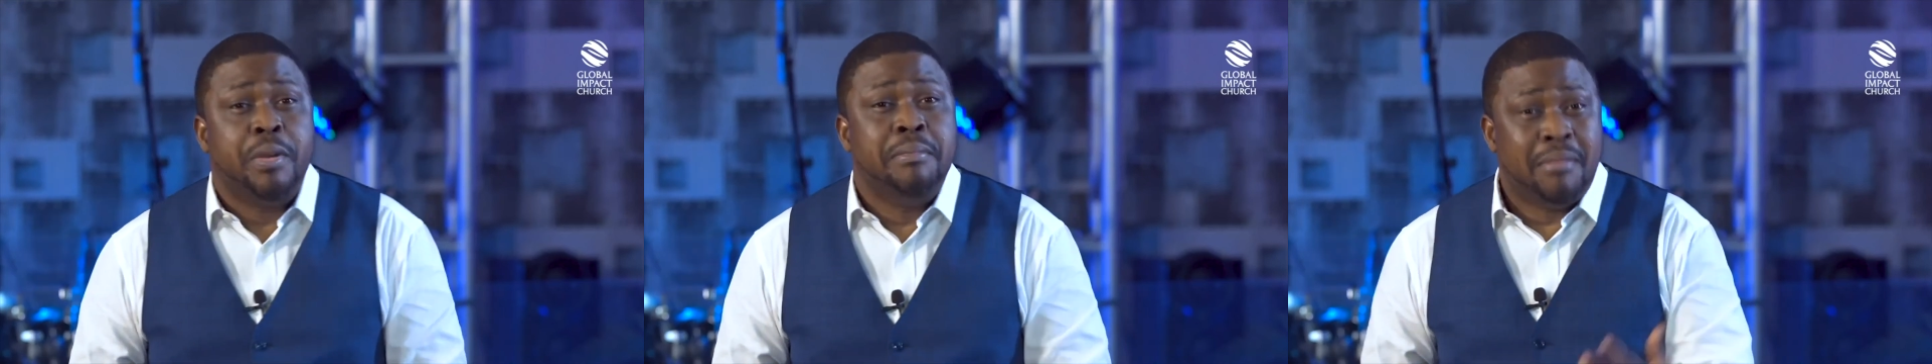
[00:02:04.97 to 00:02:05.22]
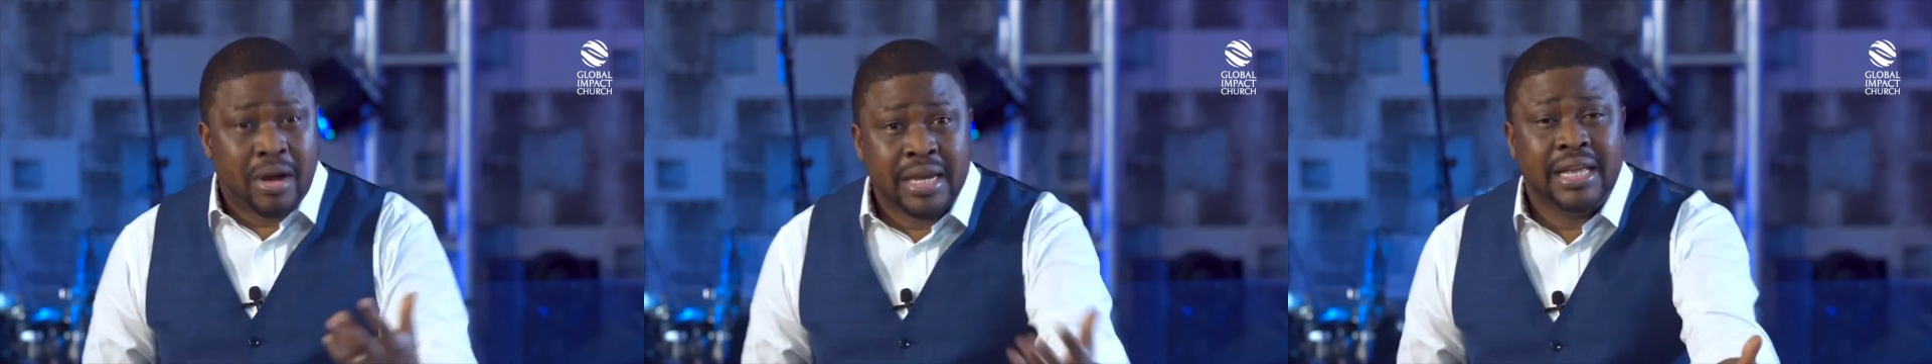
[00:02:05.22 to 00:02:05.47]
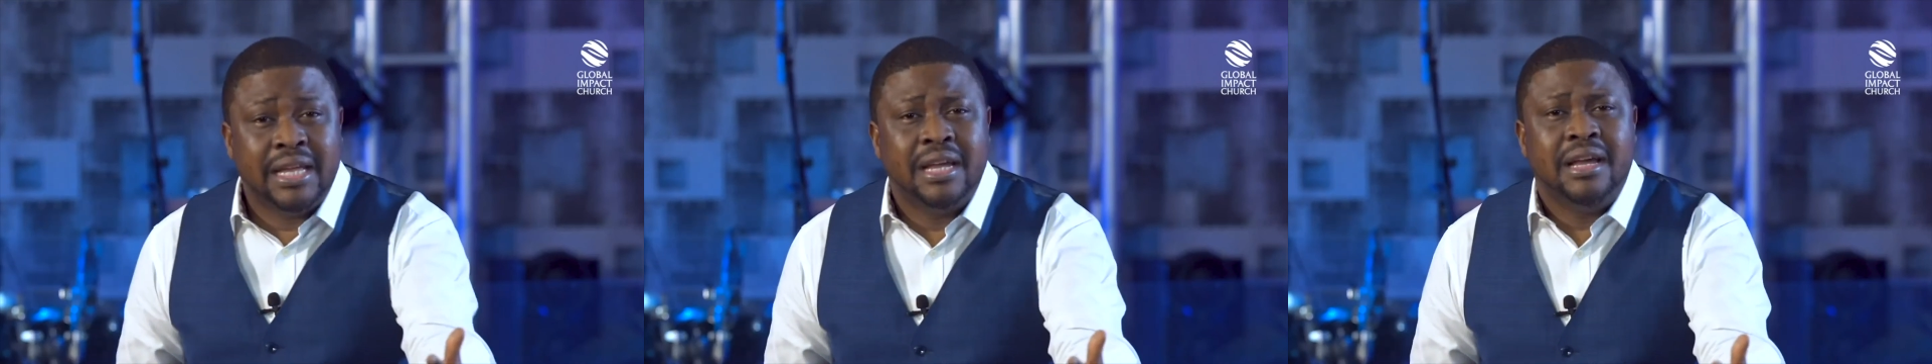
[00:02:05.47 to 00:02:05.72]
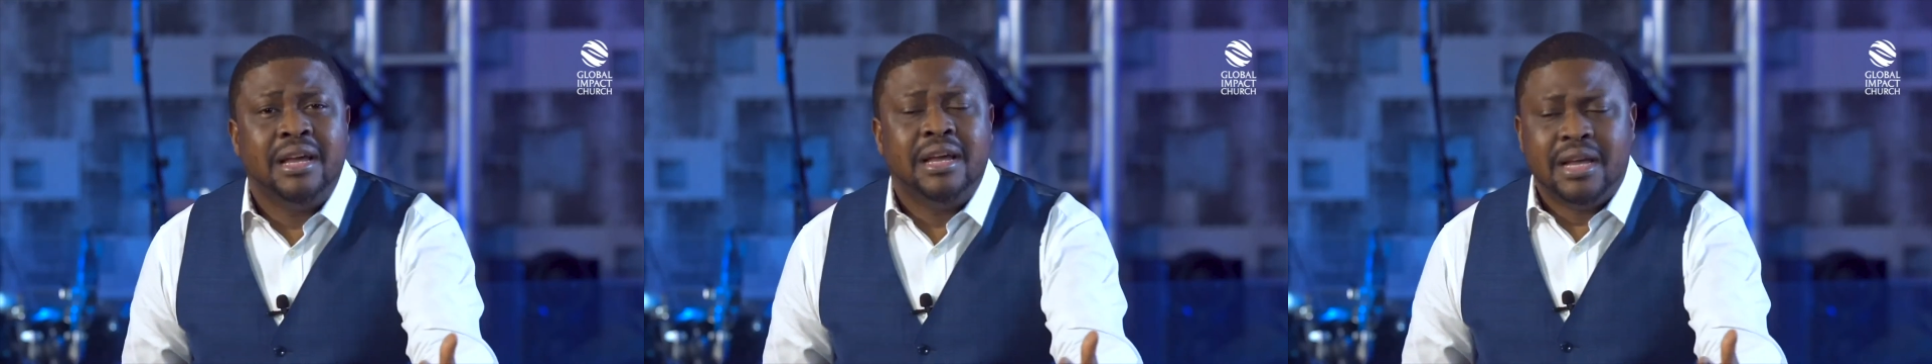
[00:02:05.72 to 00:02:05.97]
money,
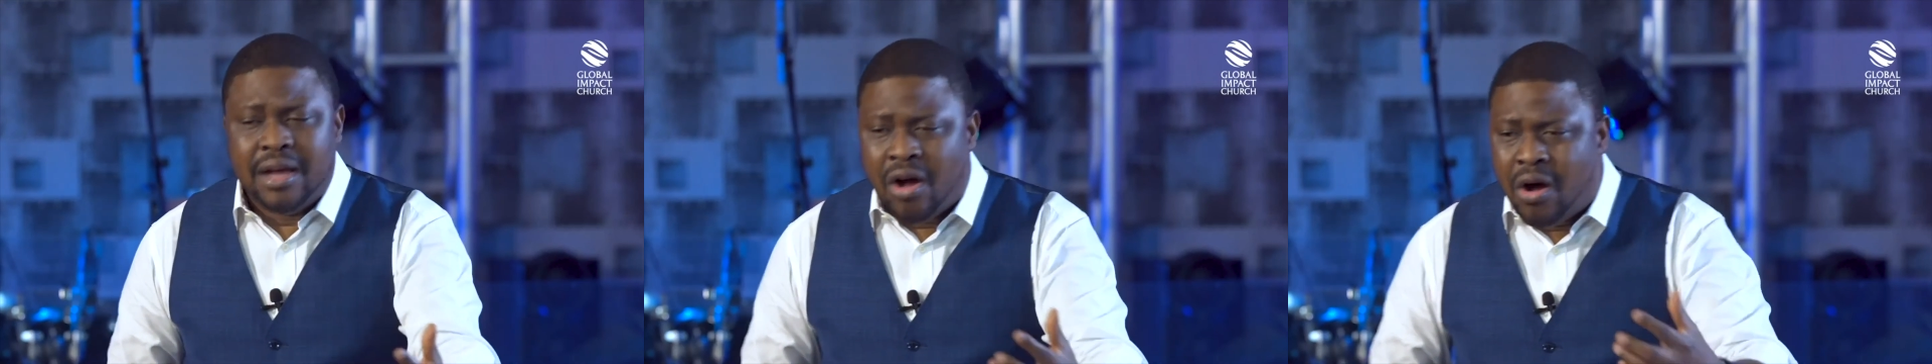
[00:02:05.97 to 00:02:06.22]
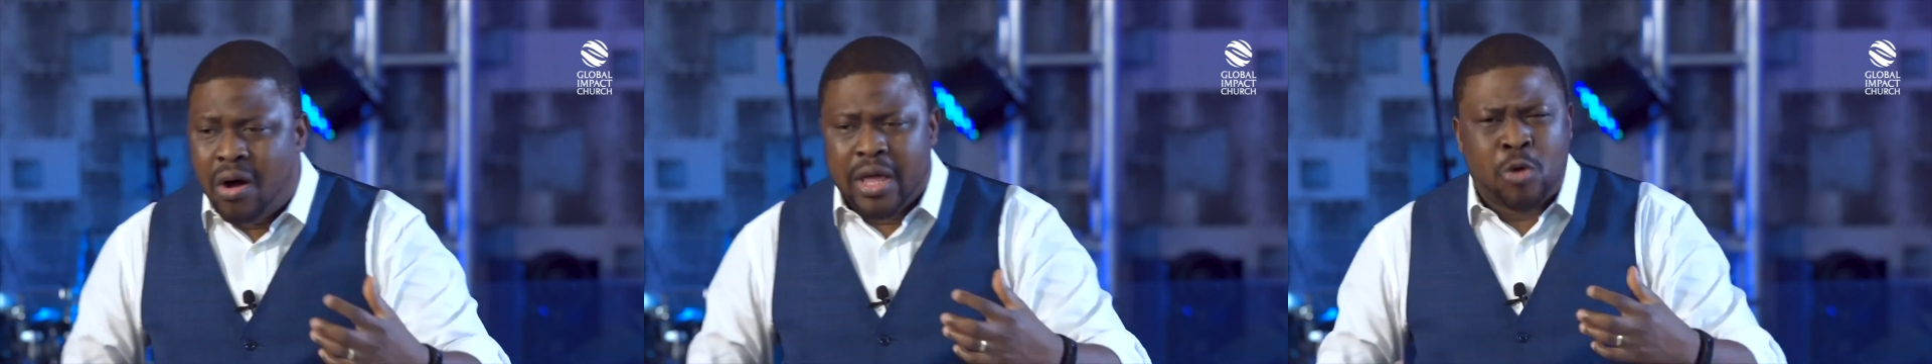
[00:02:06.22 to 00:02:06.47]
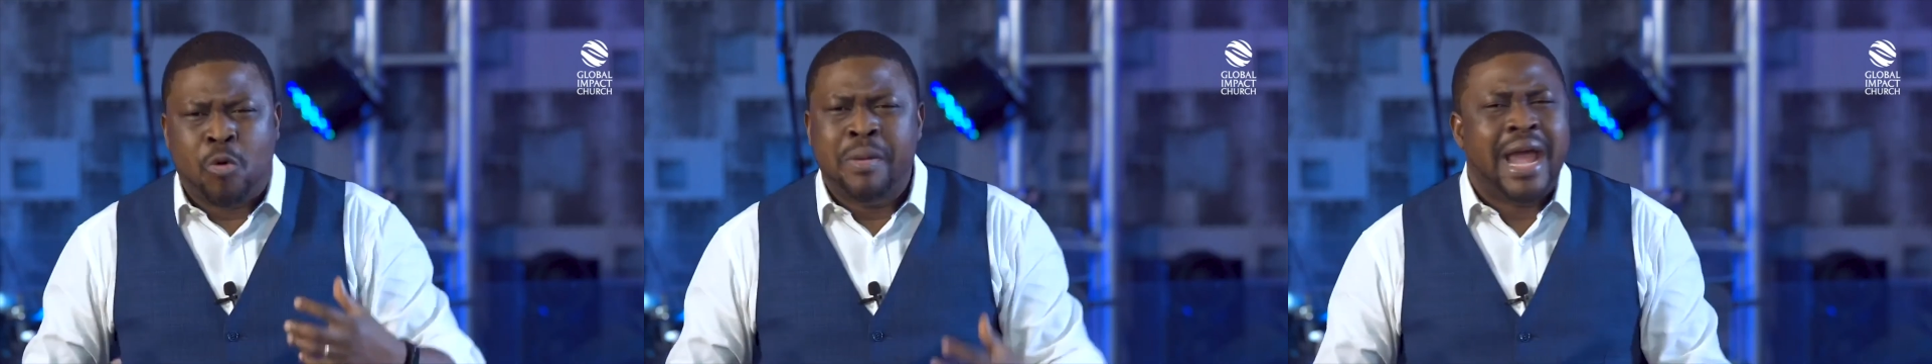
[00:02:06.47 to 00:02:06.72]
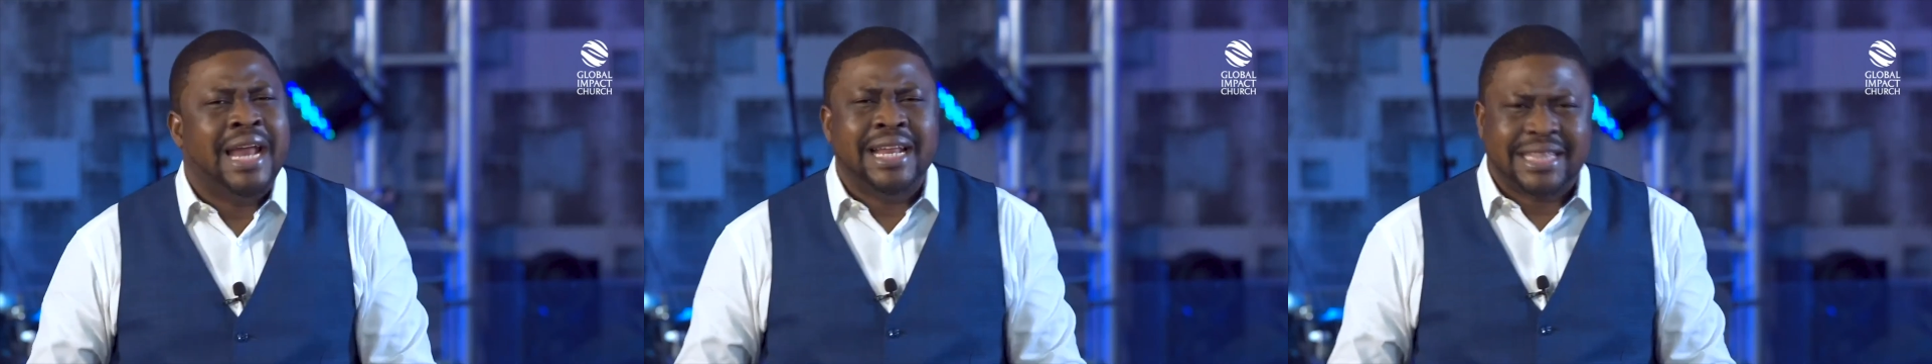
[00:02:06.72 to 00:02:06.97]
or it could be
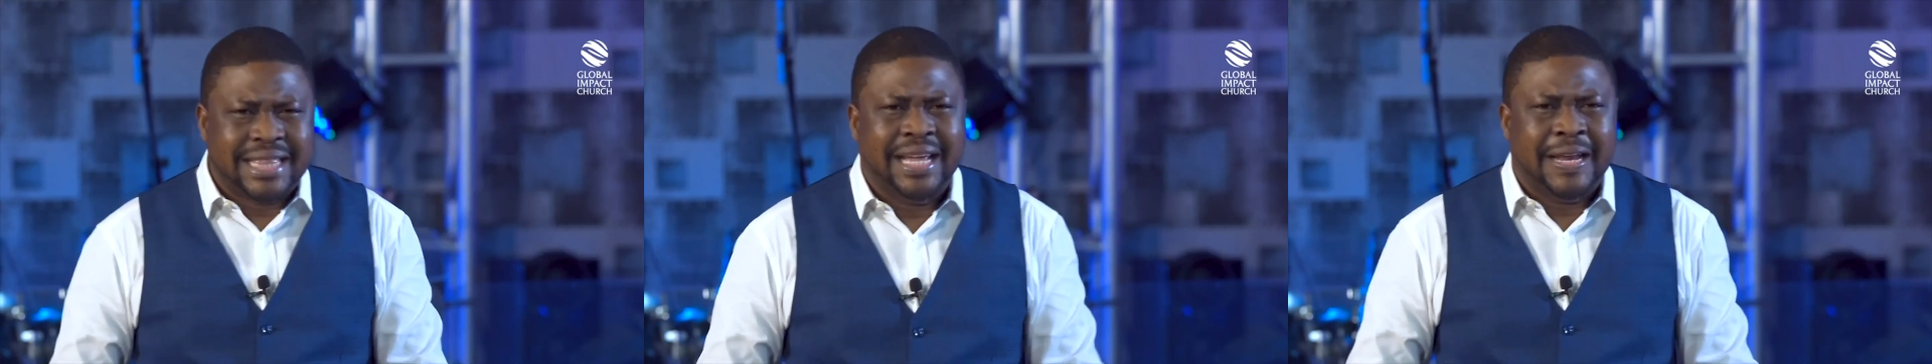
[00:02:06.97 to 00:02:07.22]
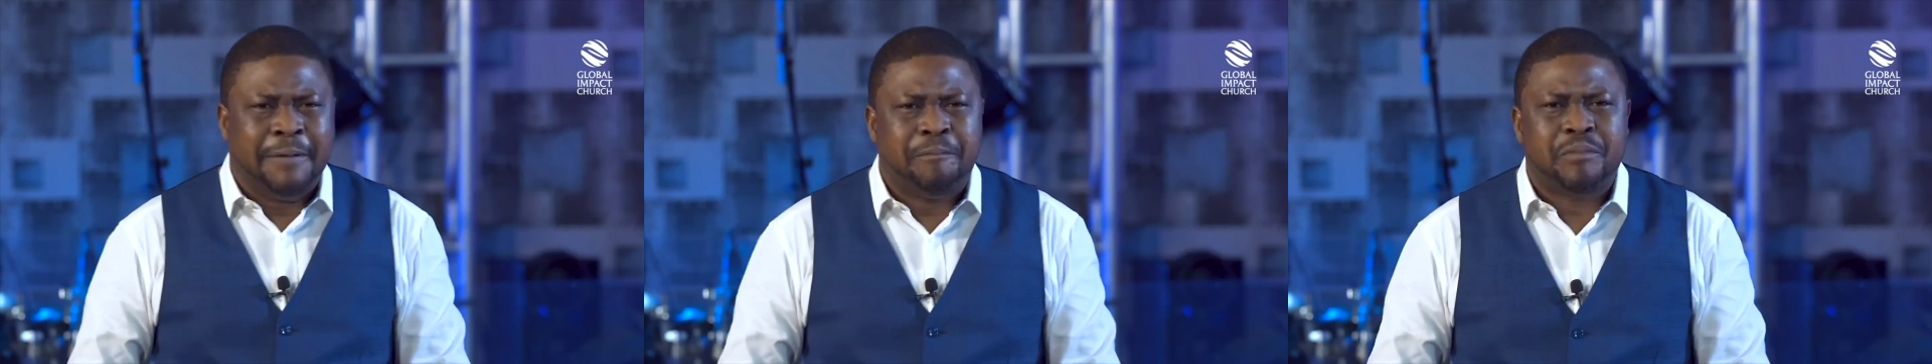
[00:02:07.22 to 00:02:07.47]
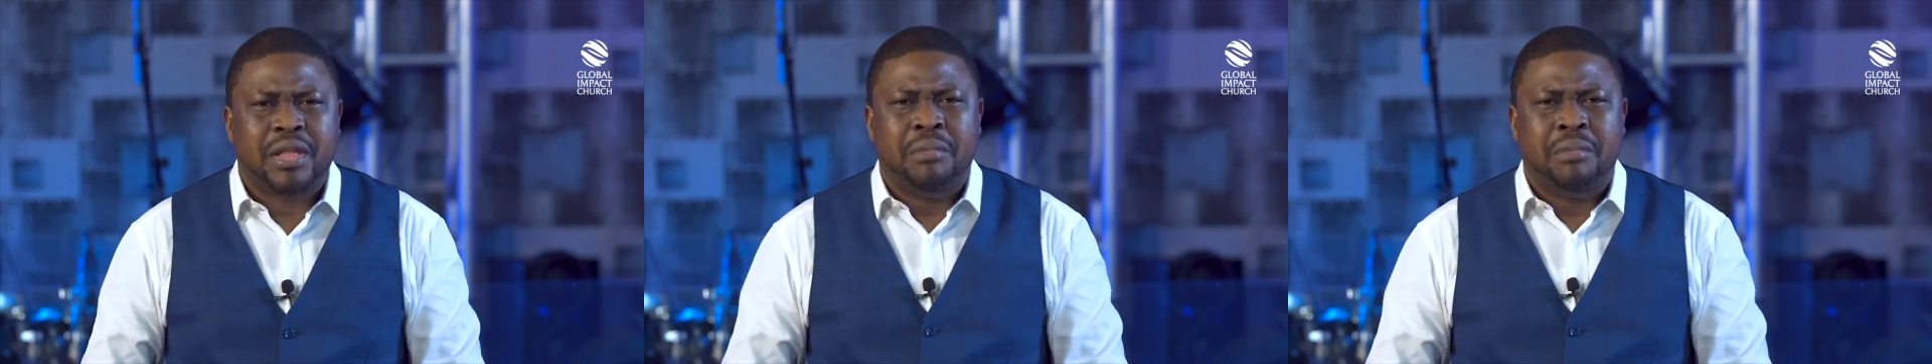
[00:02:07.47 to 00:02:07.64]
anything.